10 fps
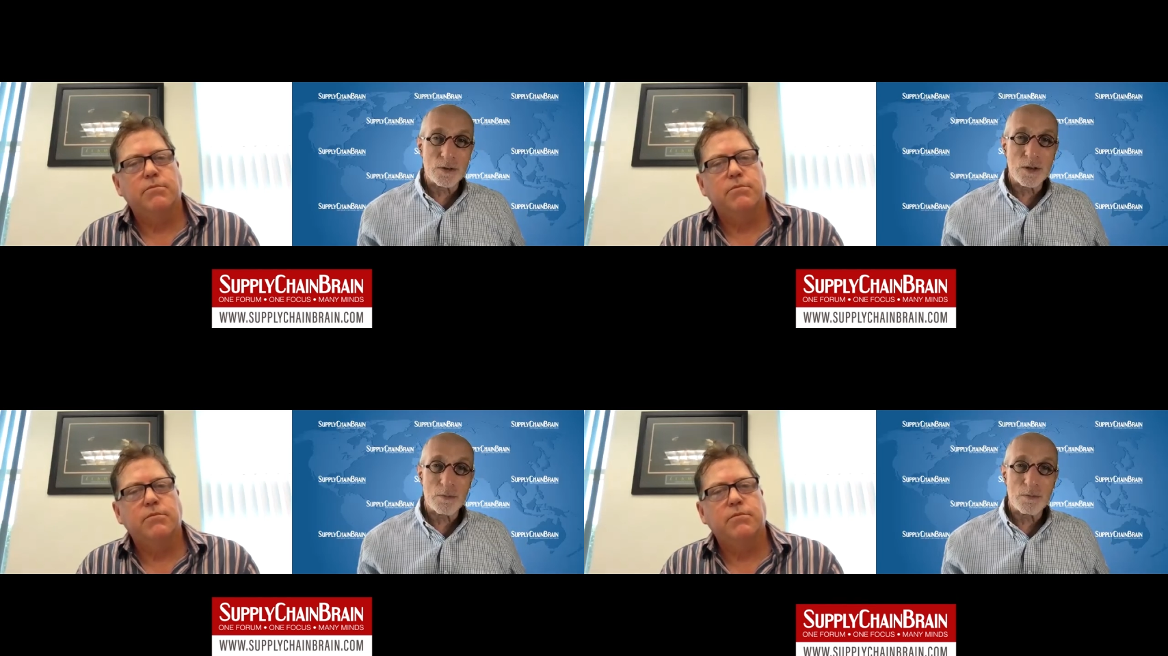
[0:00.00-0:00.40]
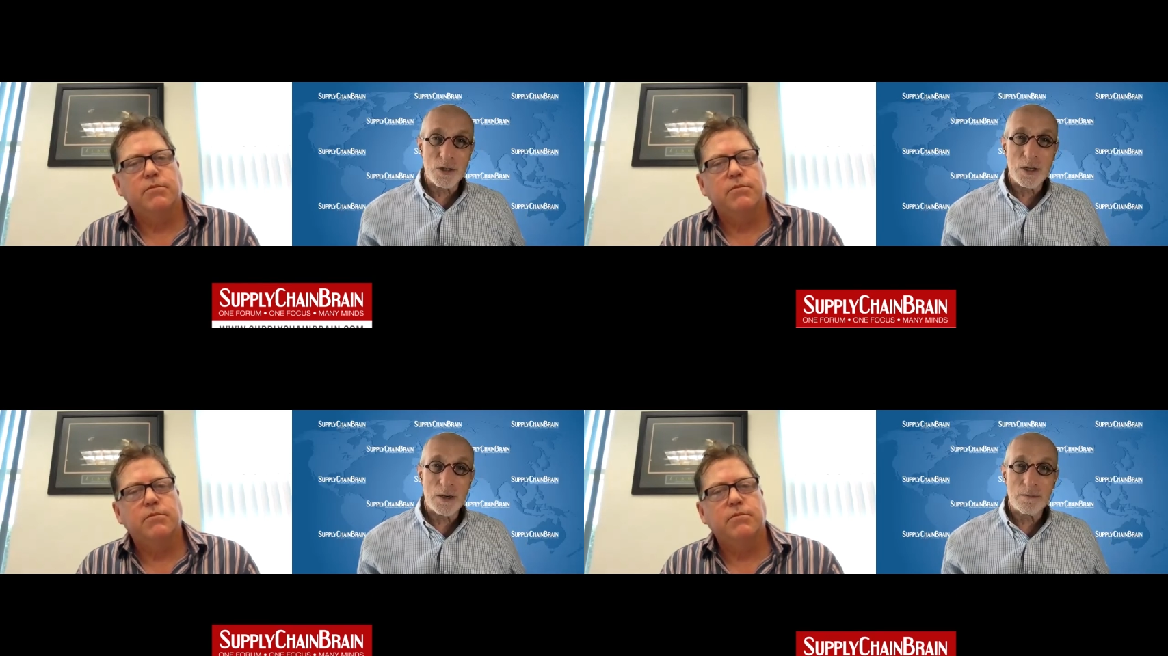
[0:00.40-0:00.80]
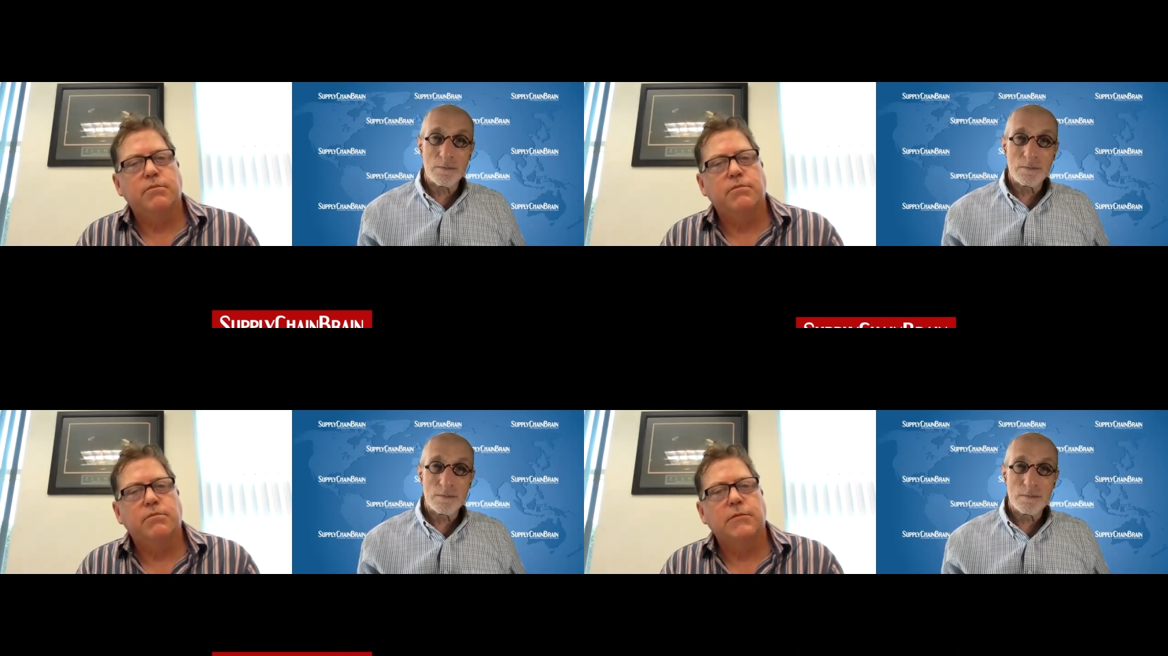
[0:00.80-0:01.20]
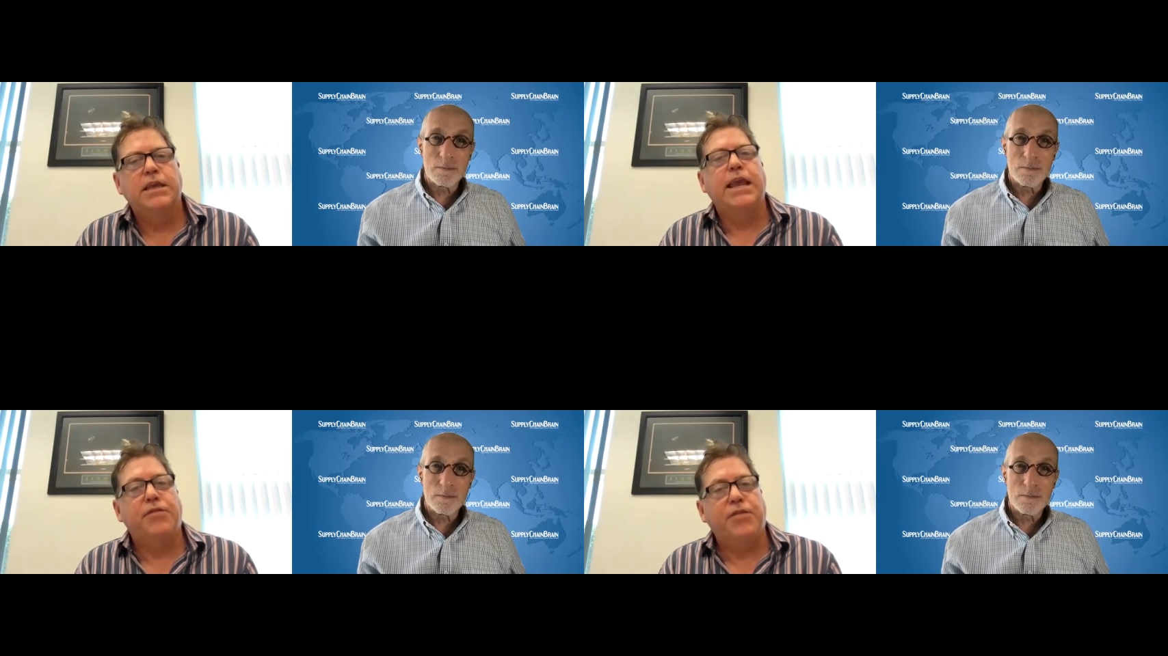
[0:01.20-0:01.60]
Speaker 1: your time. Appreciate it.
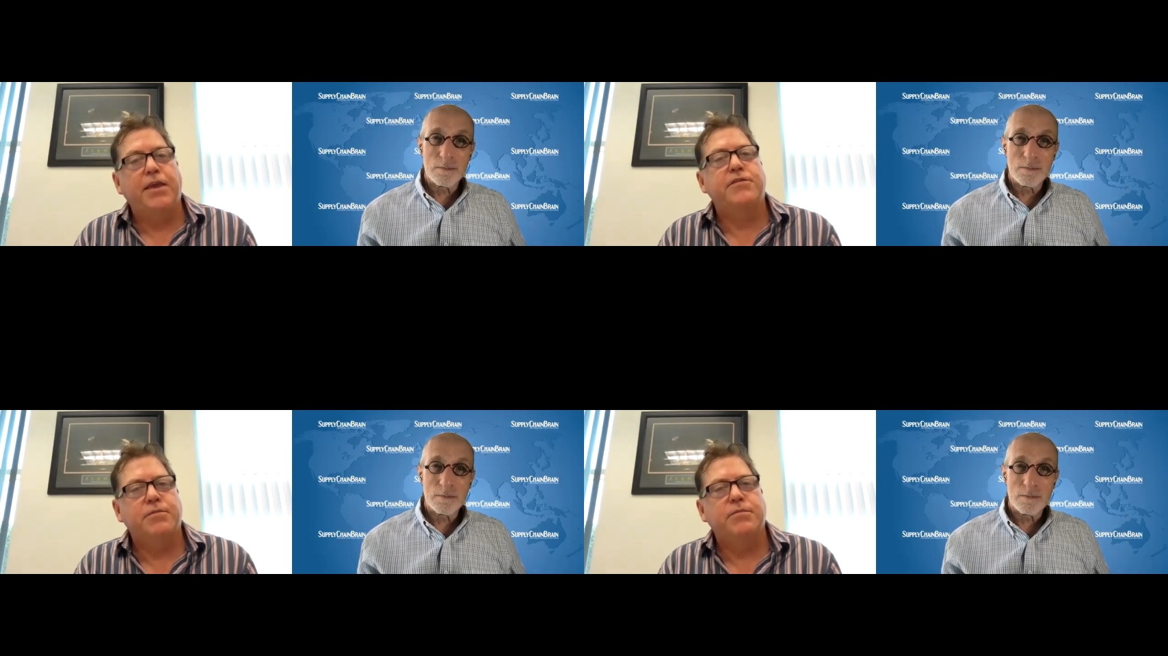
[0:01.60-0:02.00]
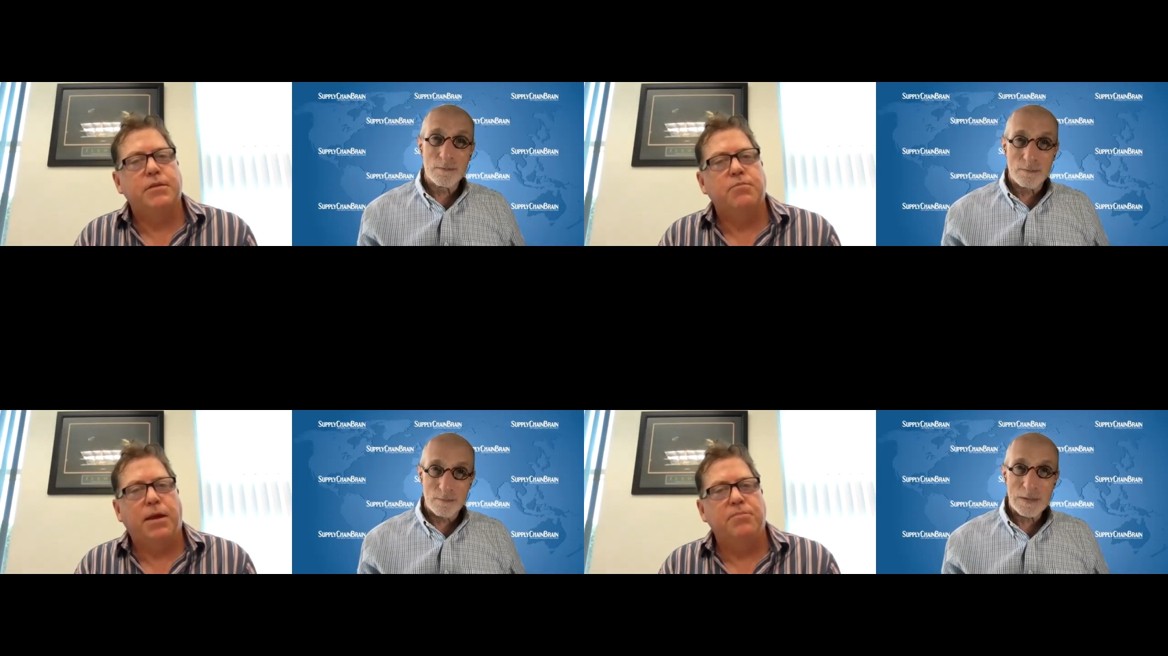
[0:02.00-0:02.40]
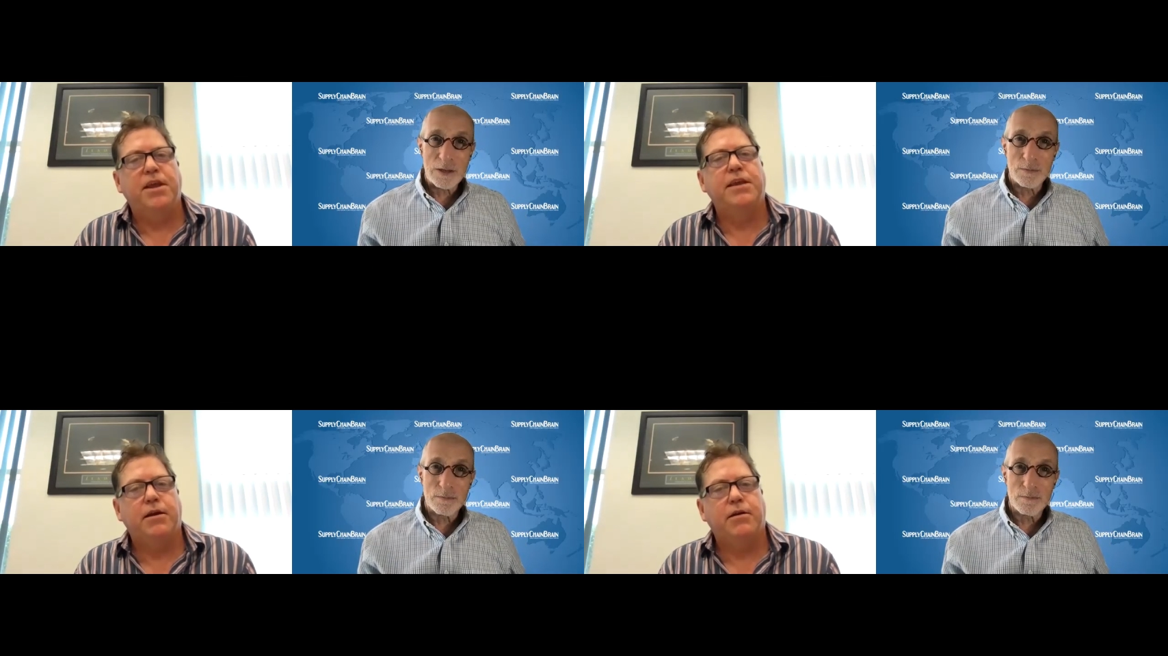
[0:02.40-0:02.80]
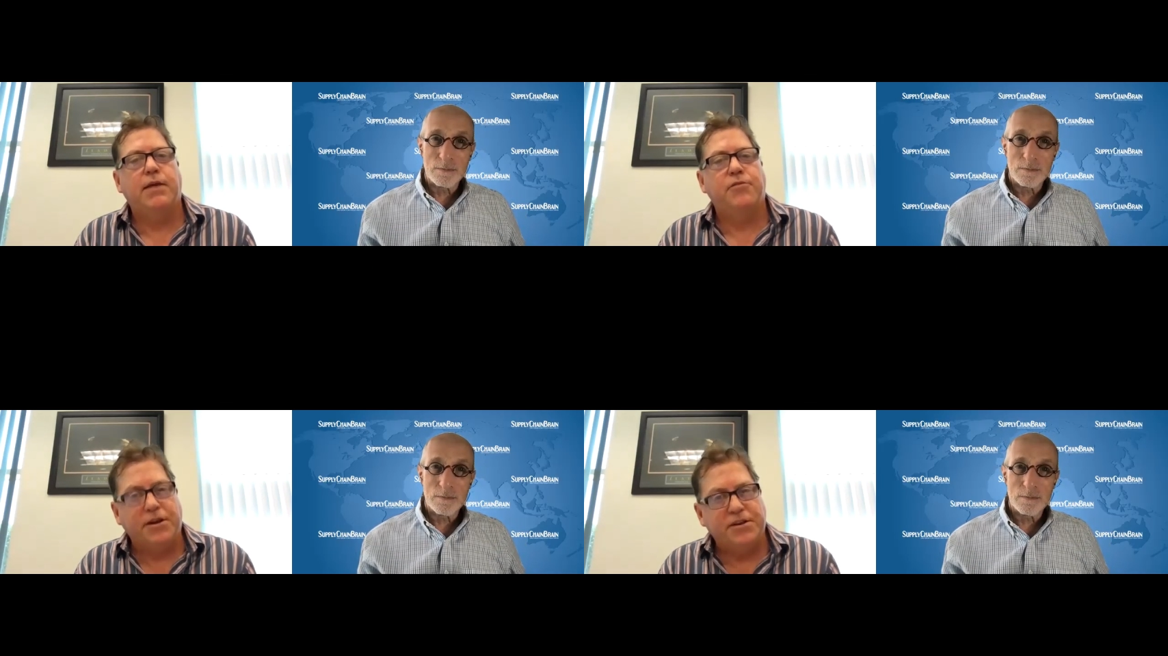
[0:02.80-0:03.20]
Yeah, thanks, Bob. Take care and
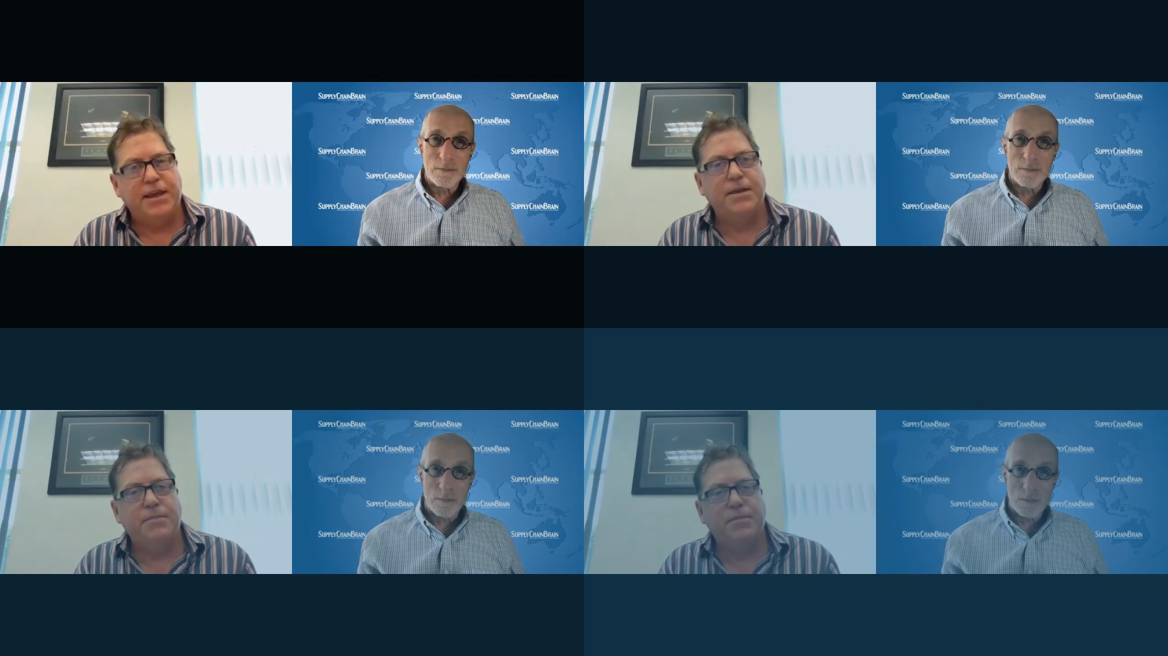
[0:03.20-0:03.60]
have a great day.